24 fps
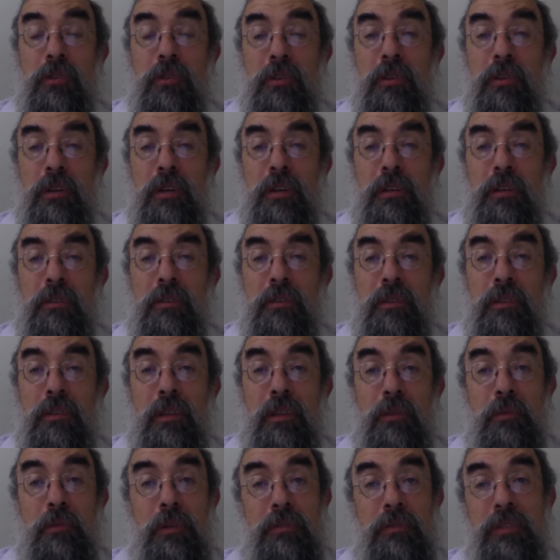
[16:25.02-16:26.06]
there's much
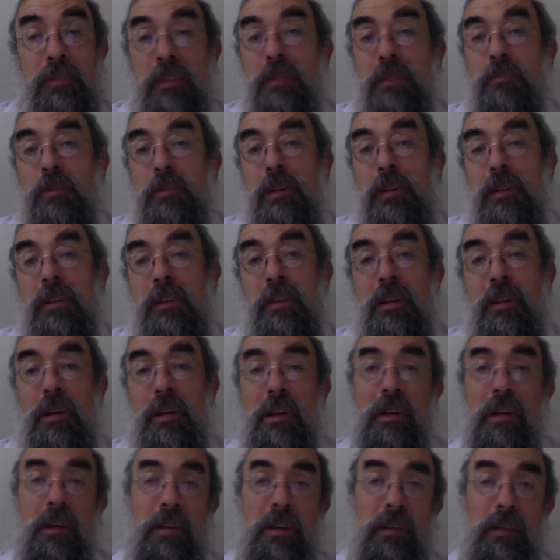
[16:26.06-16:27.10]
celebration going on.
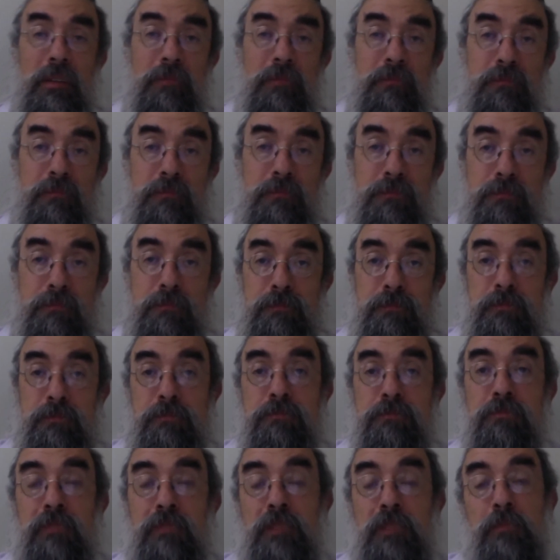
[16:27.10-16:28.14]
Another way of celebrating
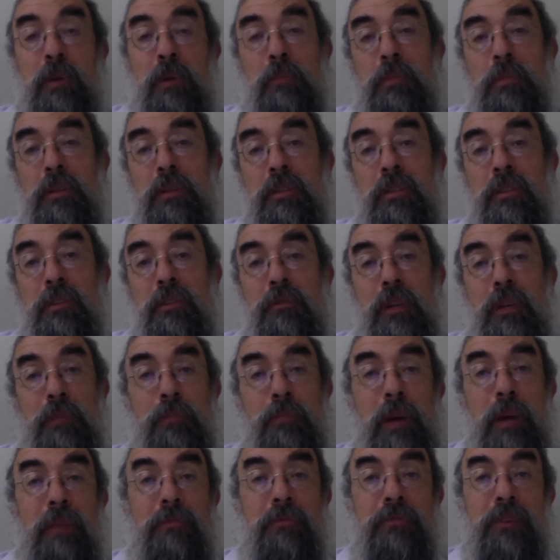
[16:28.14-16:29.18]

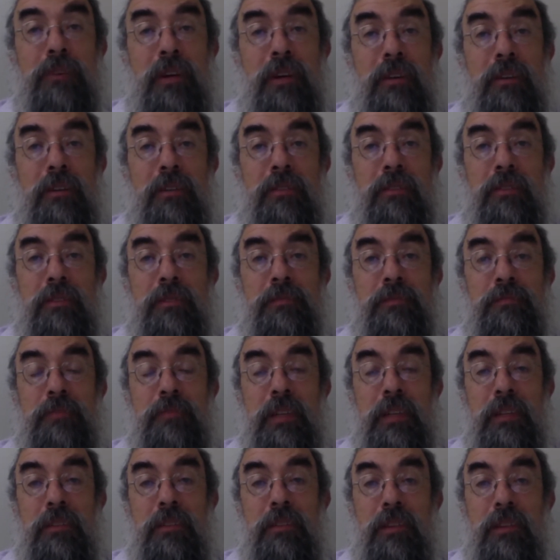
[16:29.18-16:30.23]
is by building great
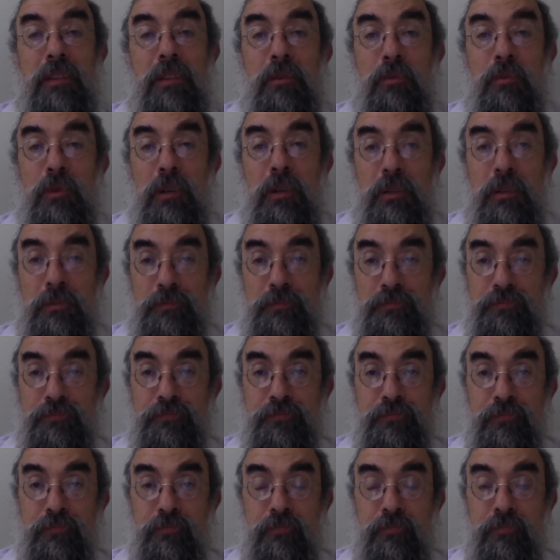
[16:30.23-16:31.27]
bonfires.
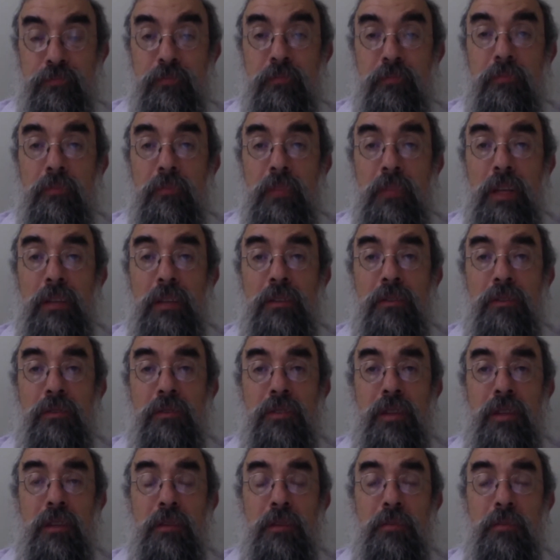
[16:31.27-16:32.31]
That is another way
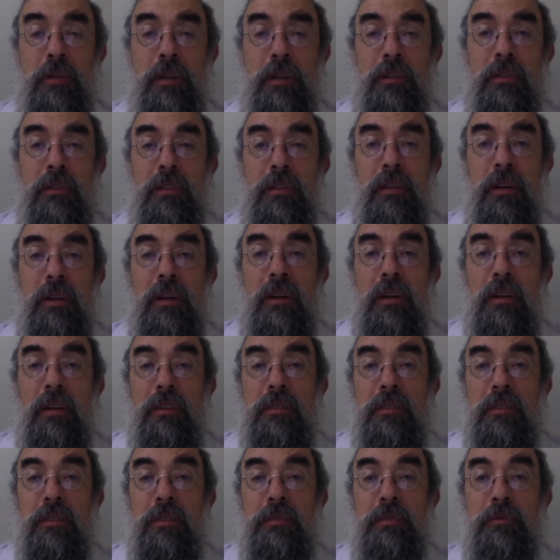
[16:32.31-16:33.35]
to
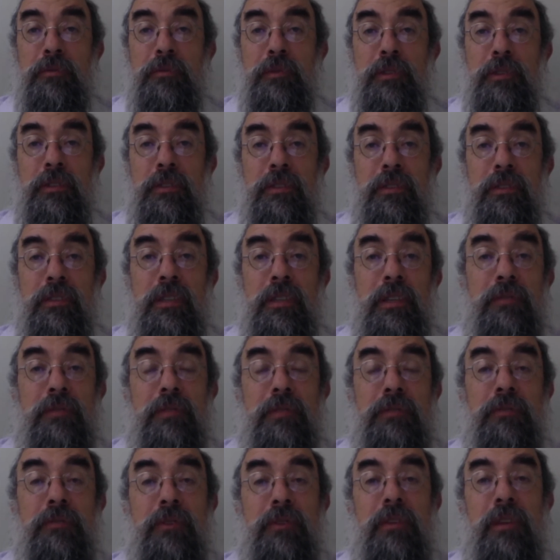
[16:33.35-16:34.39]
celebrate.
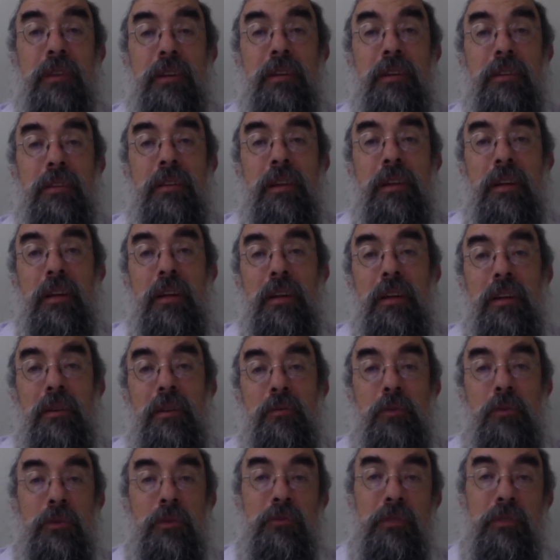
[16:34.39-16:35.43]
There are different reasons
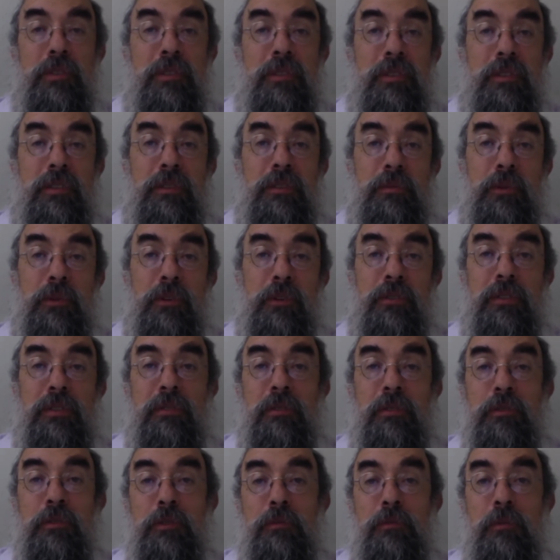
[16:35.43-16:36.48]
given for that.
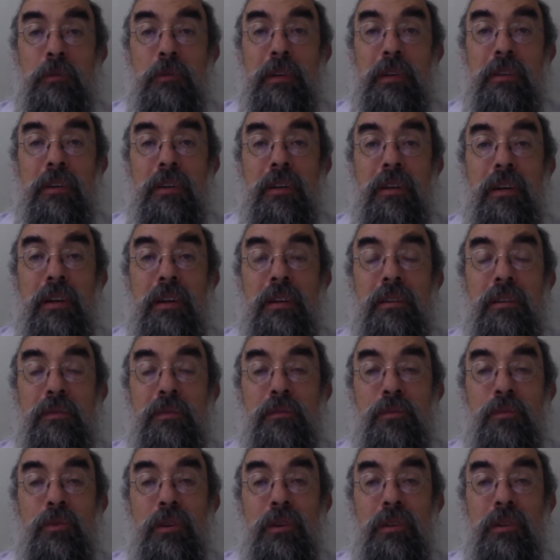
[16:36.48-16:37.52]
One reason is because
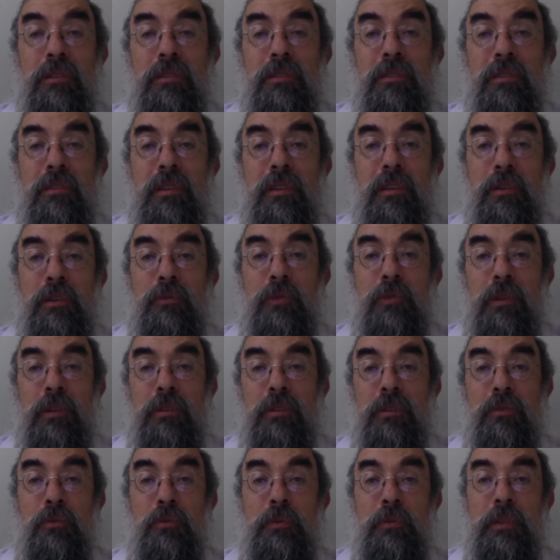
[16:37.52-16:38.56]
Rabbi Shimon Bar Yochai
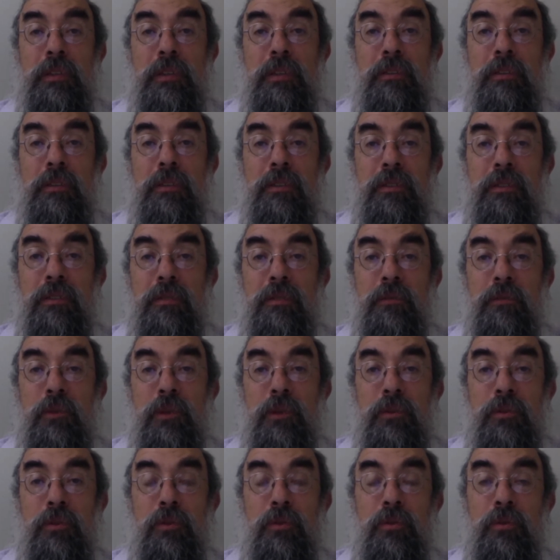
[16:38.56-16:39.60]
was a
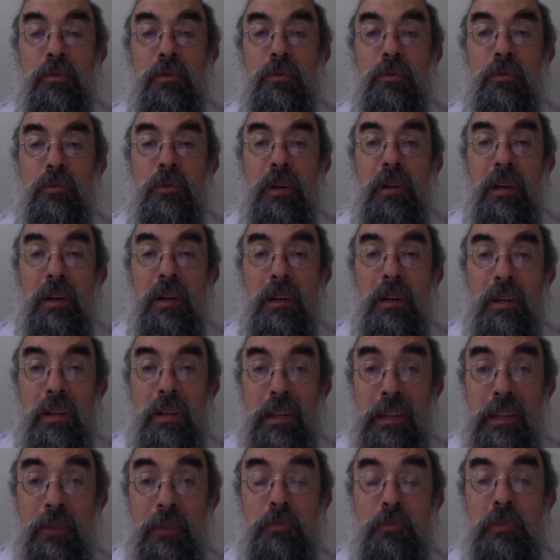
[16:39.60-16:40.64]
great luminary,
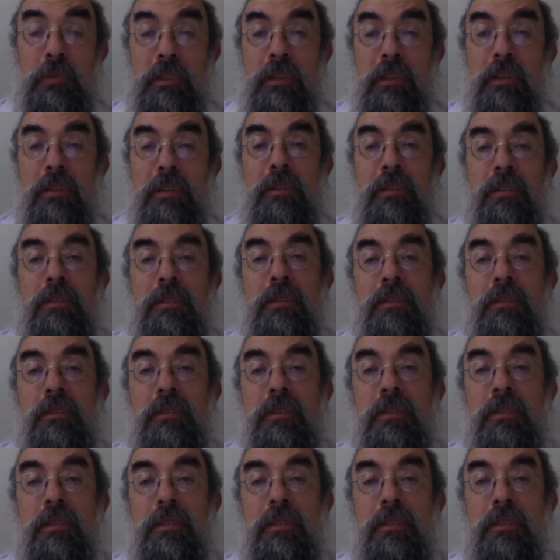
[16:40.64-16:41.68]
one who
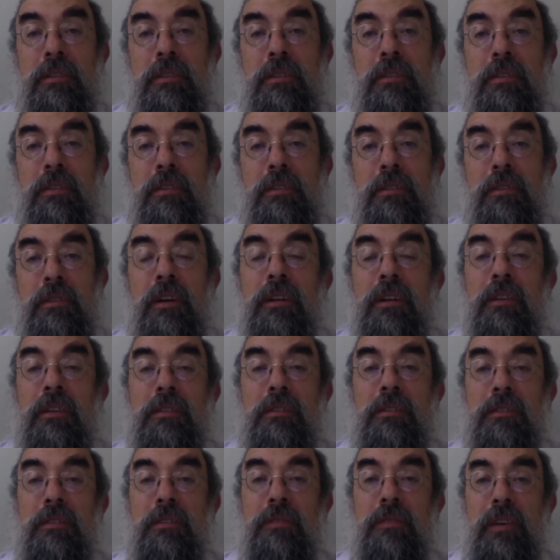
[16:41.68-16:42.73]
illuminated
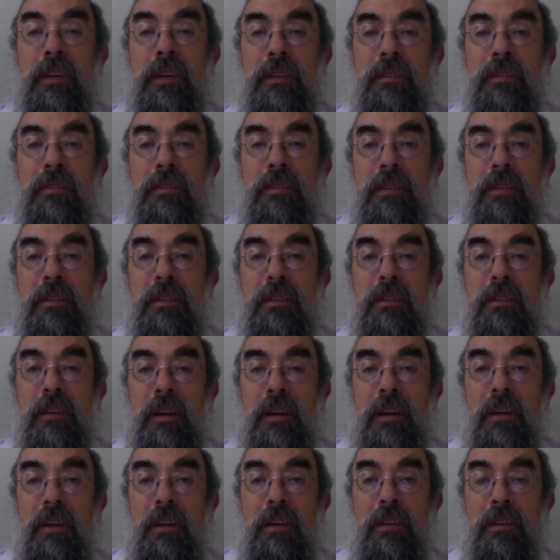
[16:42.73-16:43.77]
the
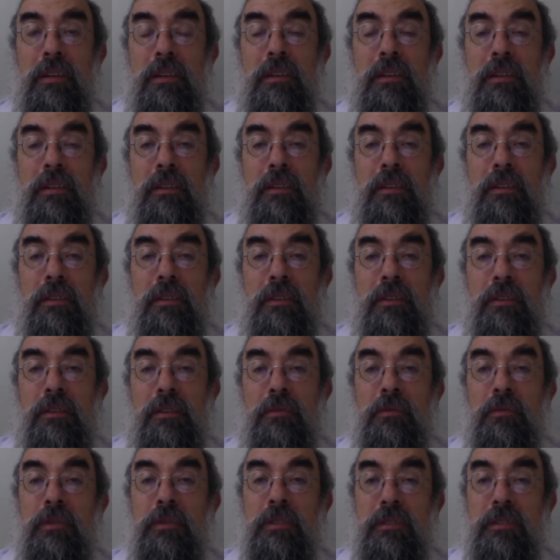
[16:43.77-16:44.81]
darkness of exile
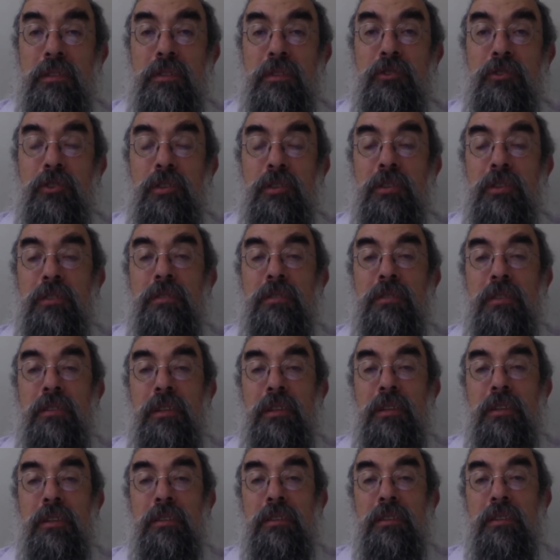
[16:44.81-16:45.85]

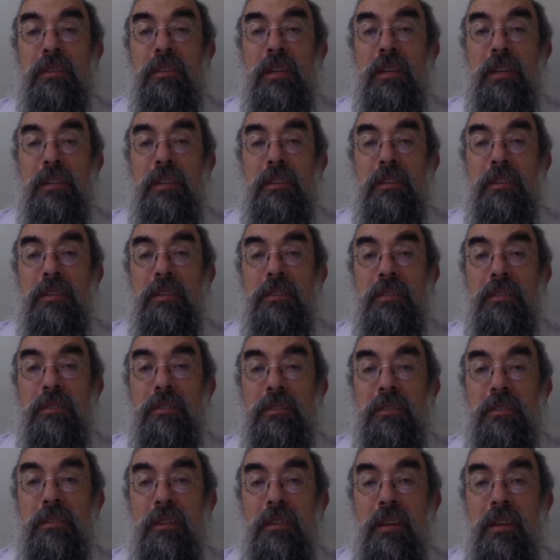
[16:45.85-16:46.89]
through his teachings,
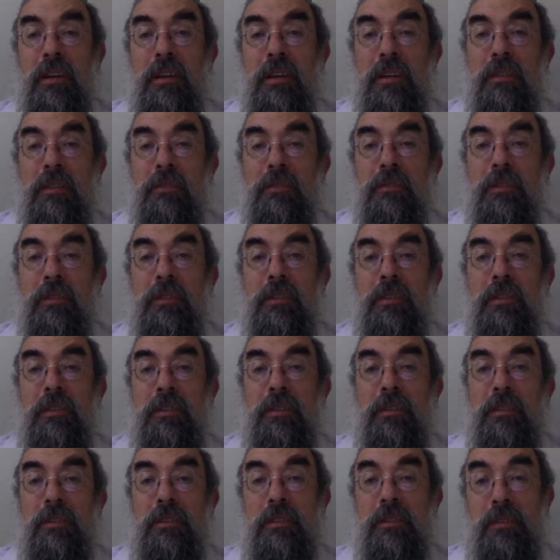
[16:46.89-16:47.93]
and that
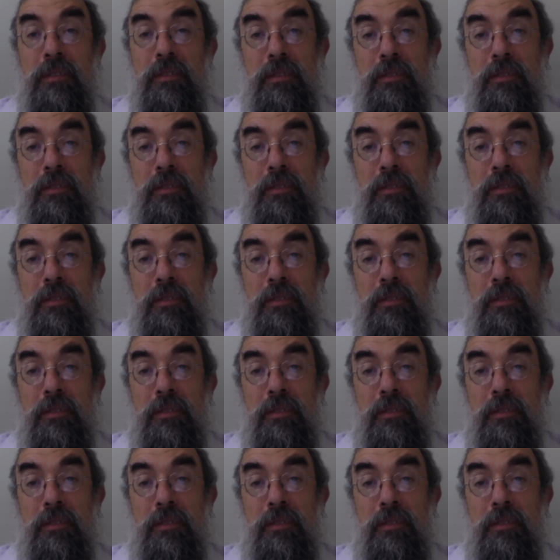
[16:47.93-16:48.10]
is